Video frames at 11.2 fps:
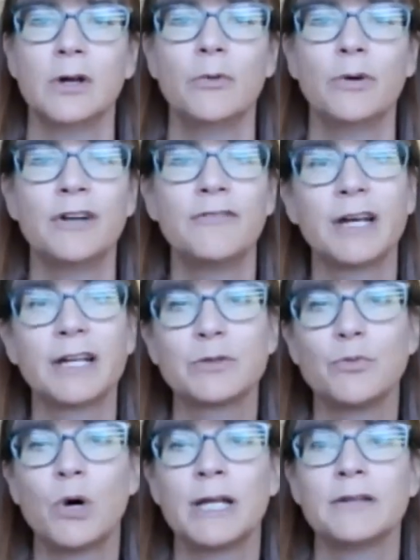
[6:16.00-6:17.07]
What affects
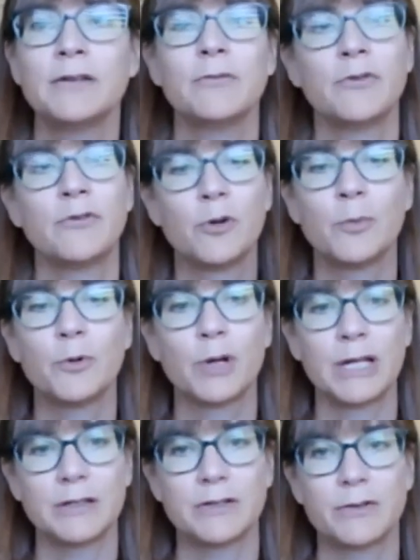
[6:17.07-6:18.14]
one
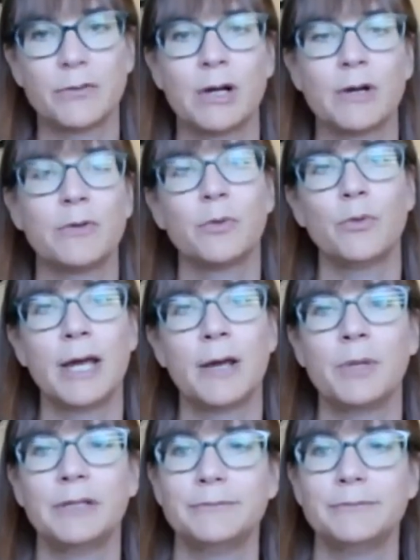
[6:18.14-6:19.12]
reverberates throughout the web.